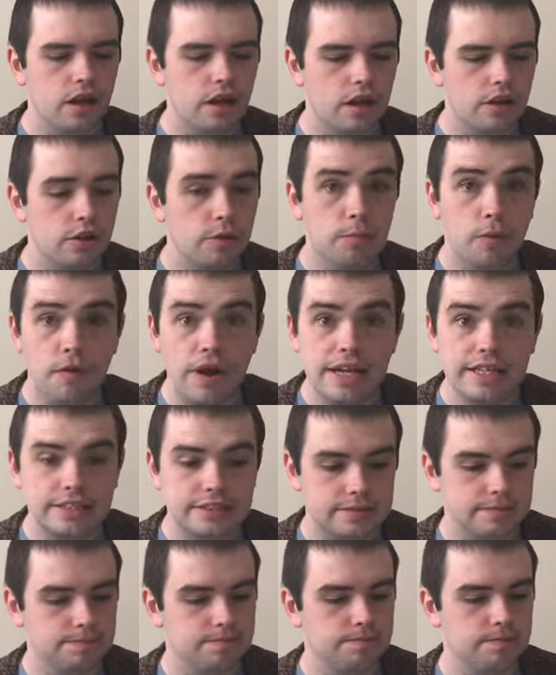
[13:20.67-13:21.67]
Number 8.
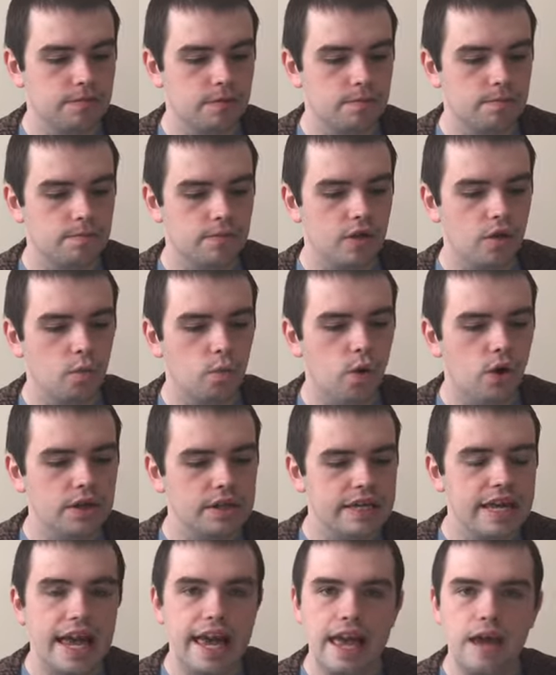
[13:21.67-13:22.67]
What
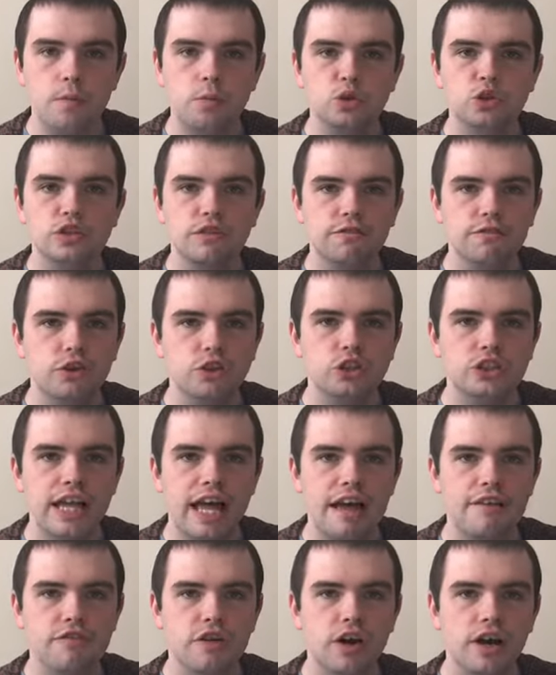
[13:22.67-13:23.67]
year was the first
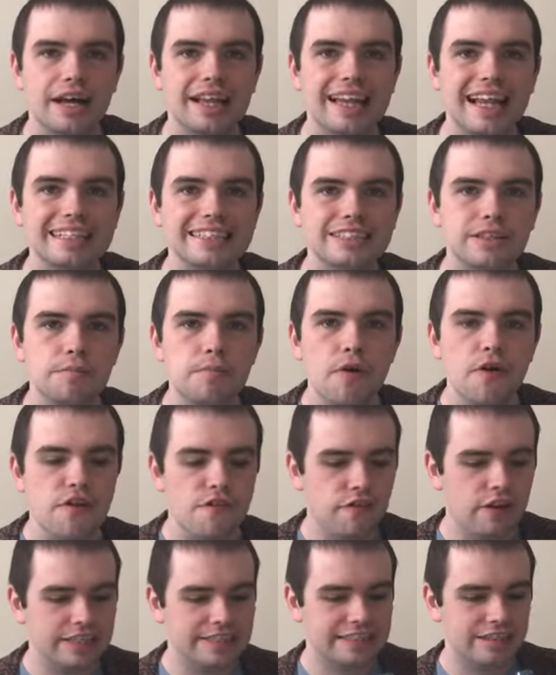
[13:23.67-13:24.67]
ever Glastonbury
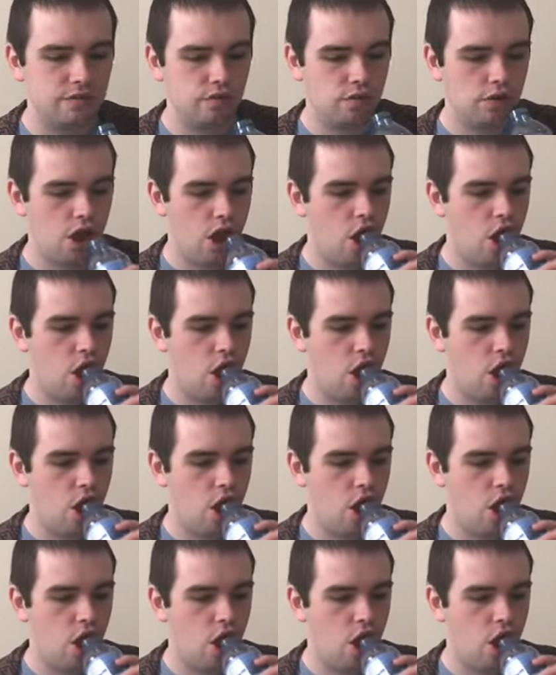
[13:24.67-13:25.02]
Festival?